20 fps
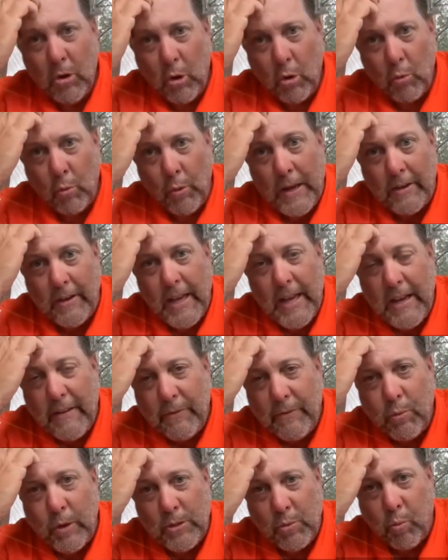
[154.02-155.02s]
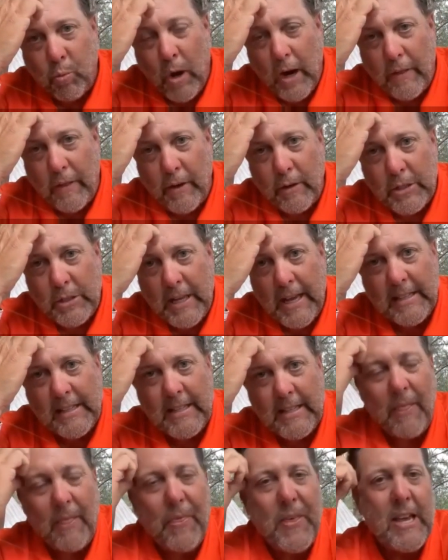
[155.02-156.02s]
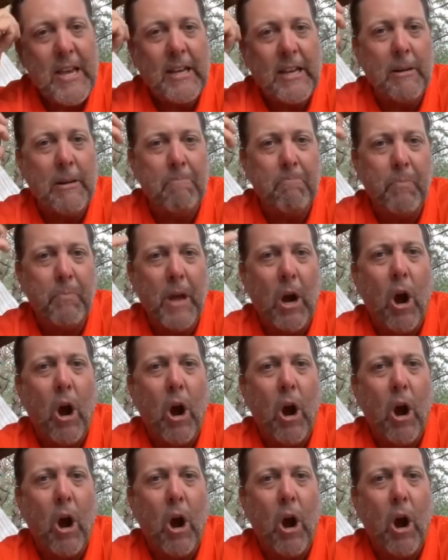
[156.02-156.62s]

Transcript: relieved was one of those things. And I think in